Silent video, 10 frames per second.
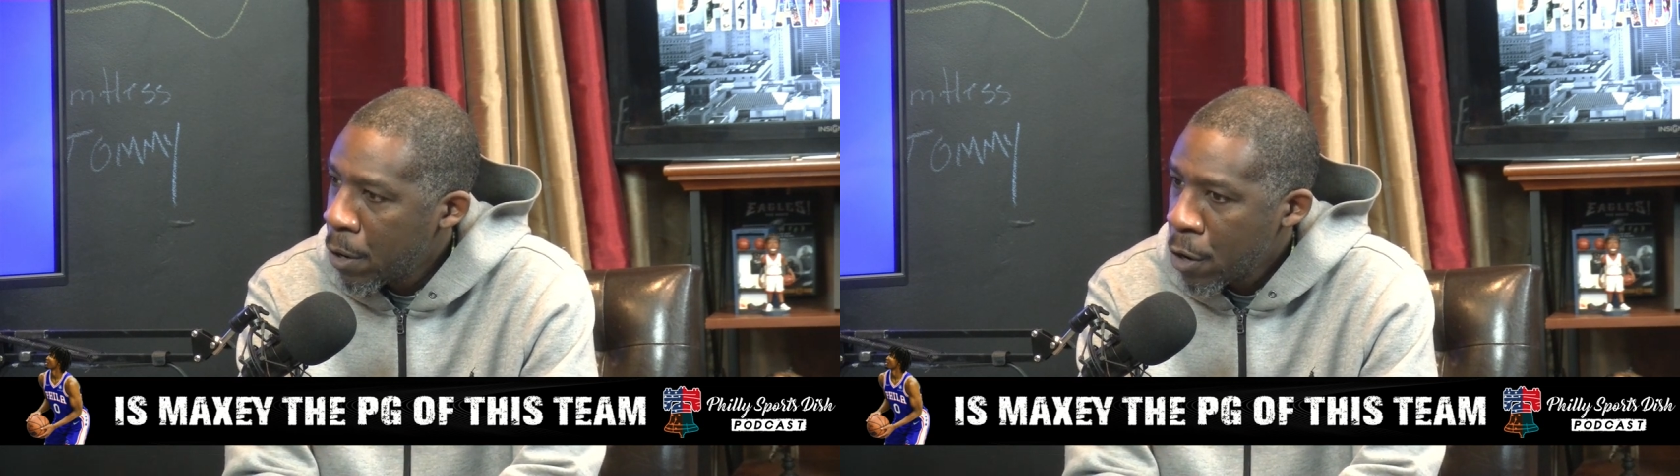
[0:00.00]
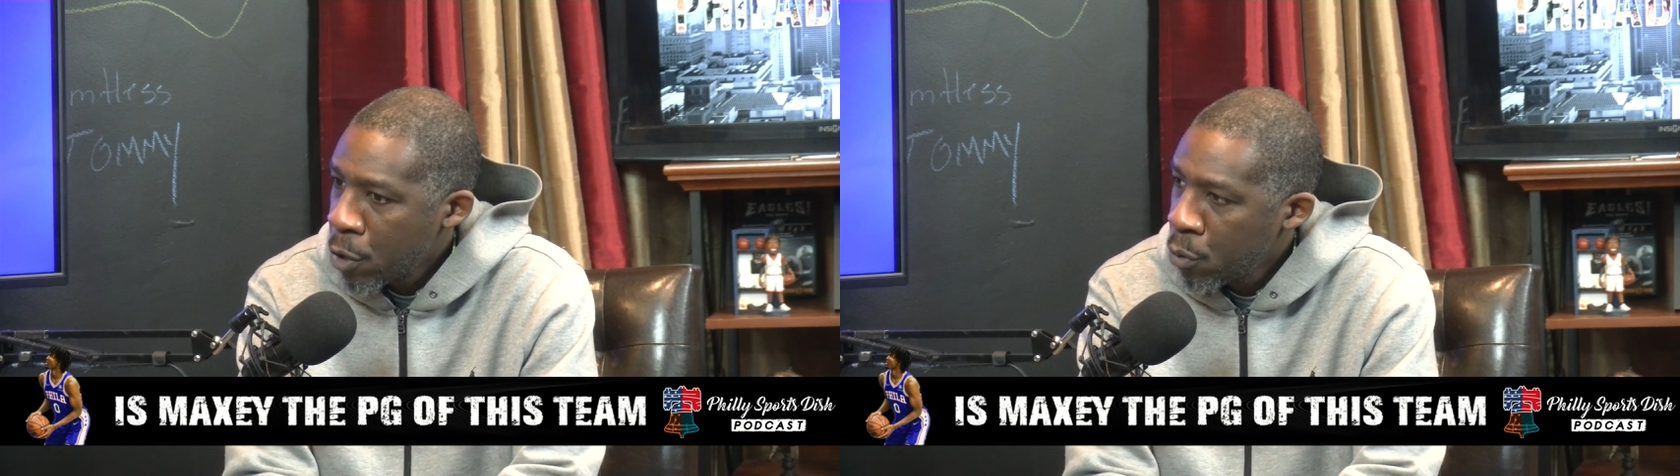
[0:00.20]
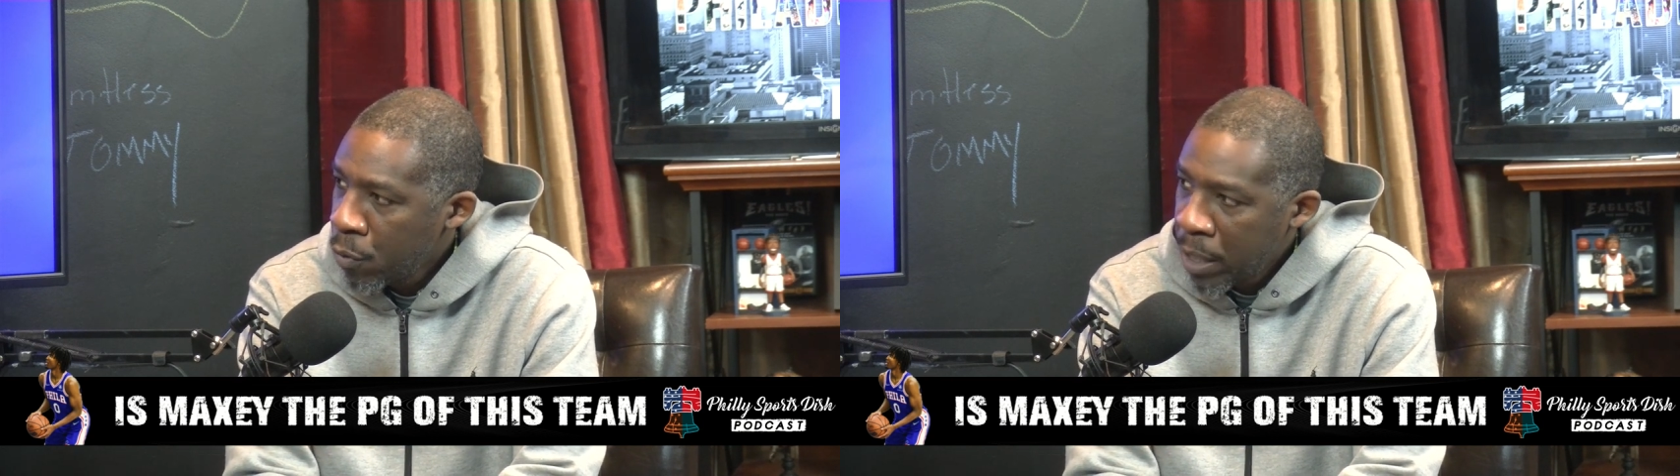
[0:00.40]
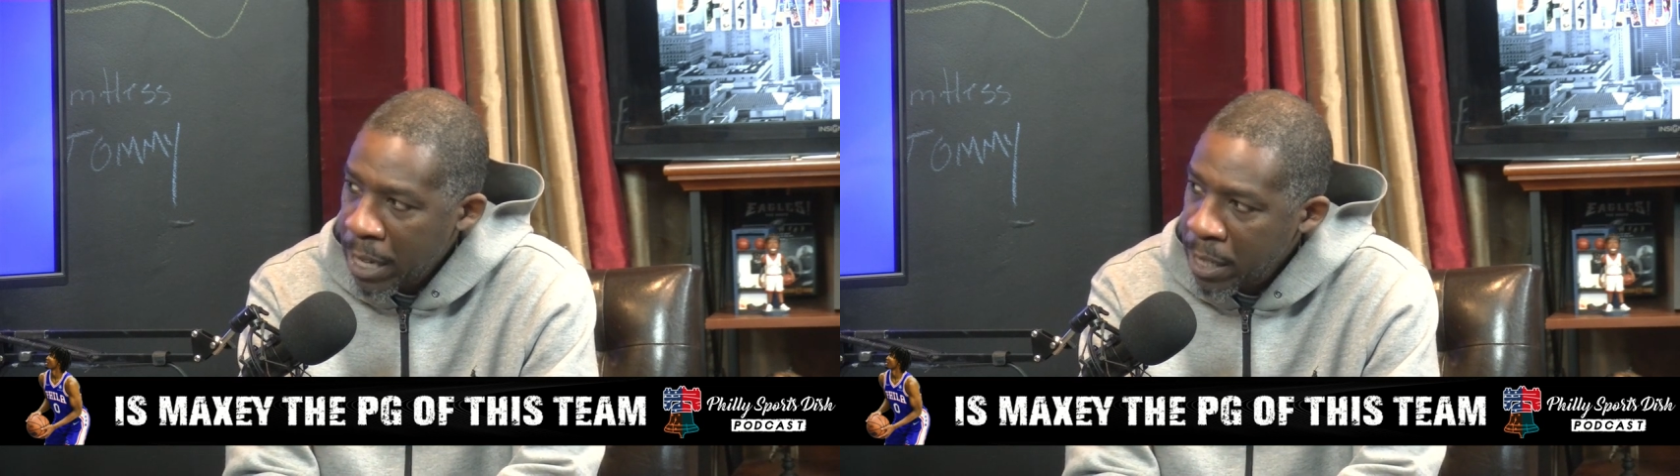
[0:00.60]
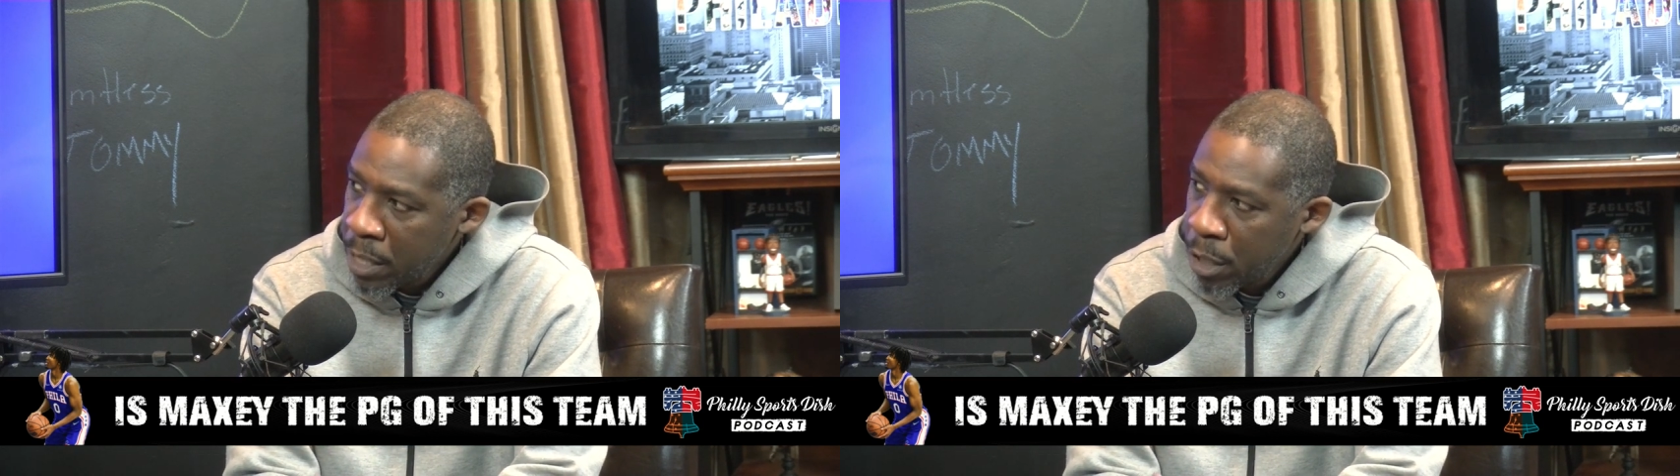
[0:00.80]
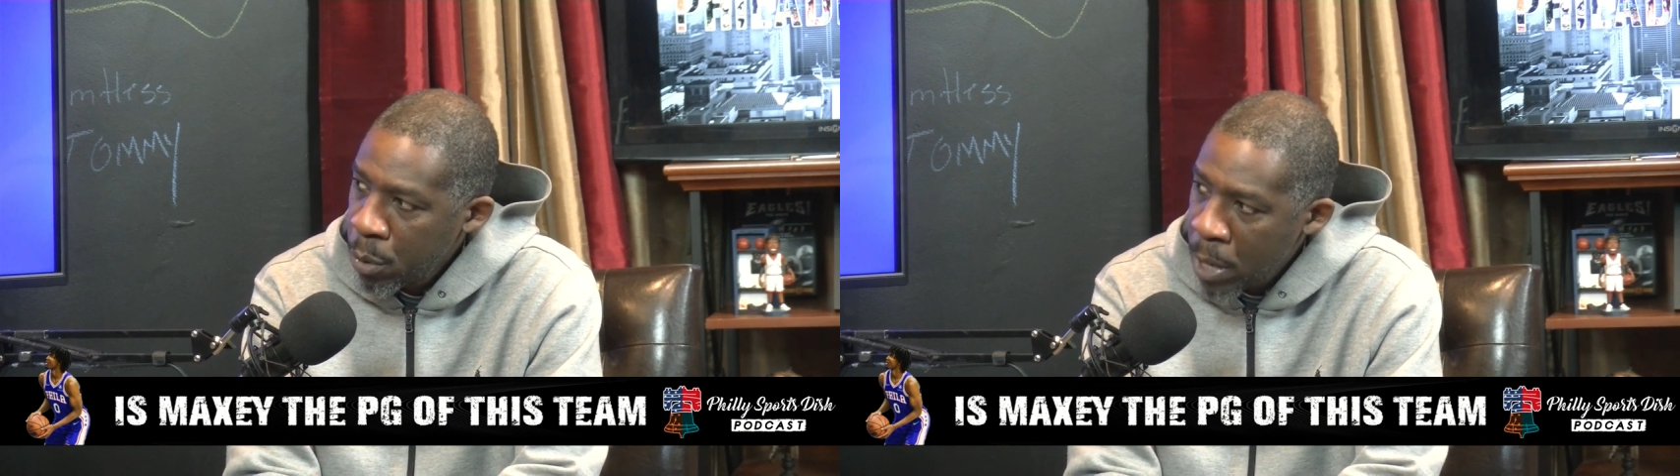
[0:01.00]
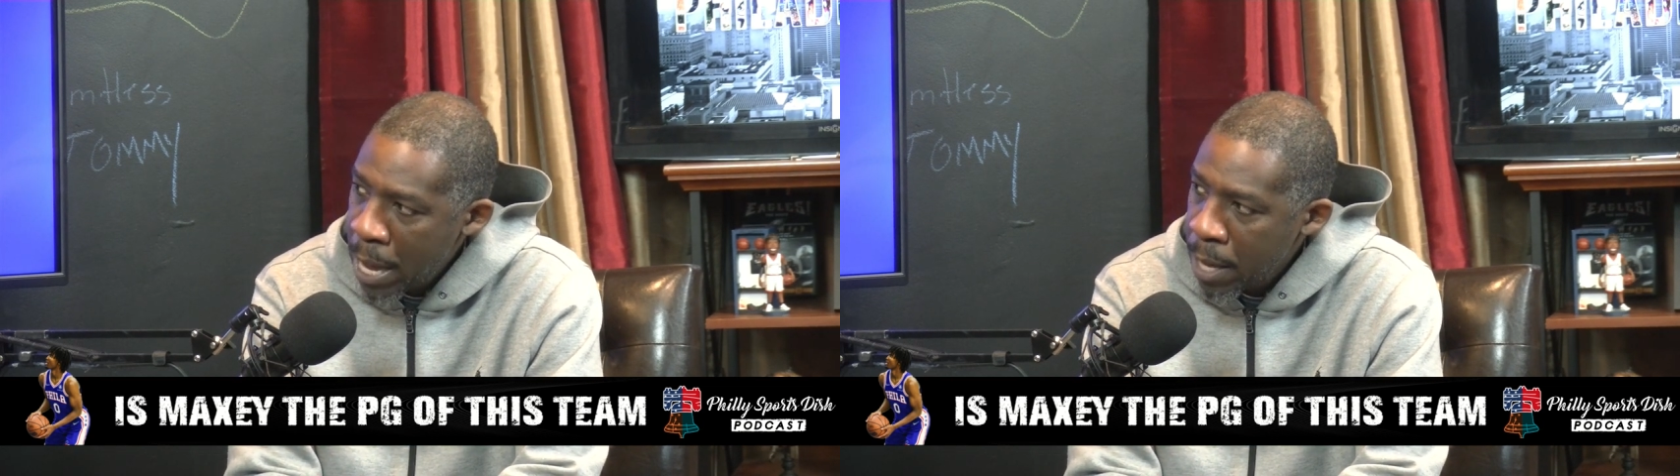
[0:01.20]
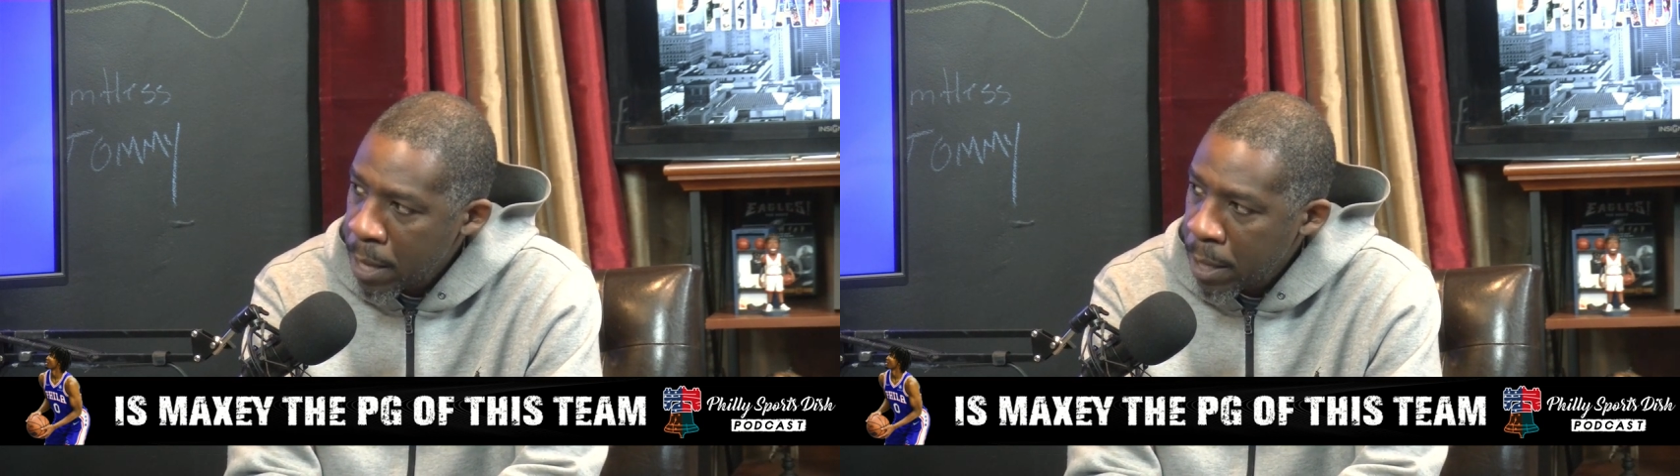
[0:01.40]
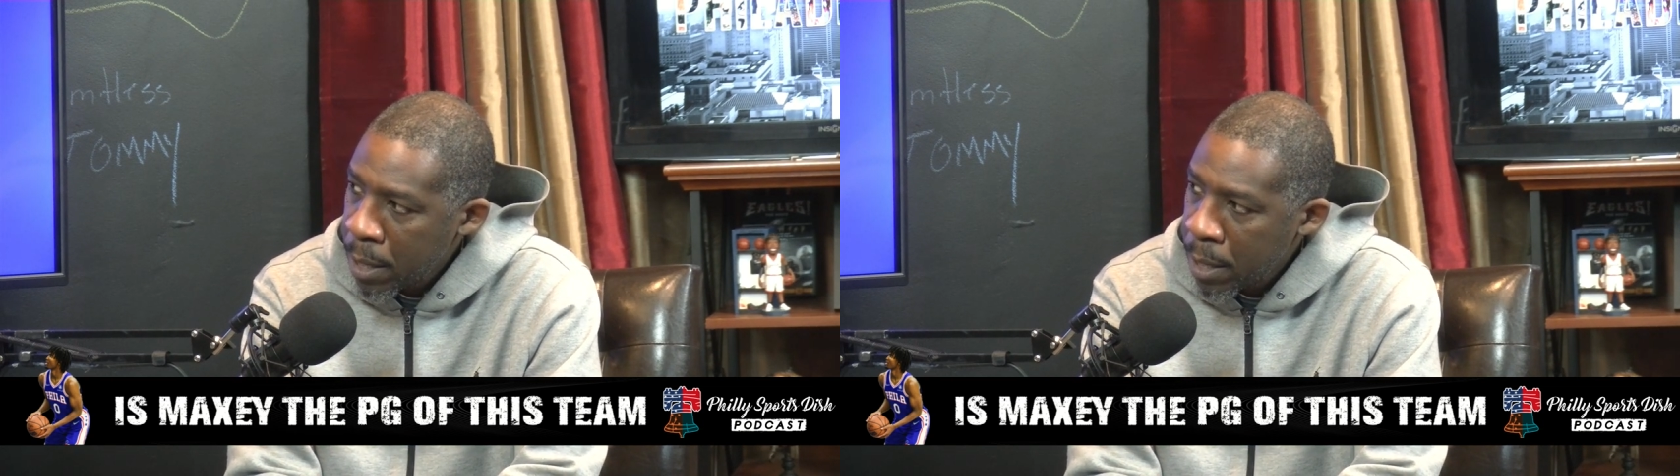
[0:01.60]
are you reluctant to do that?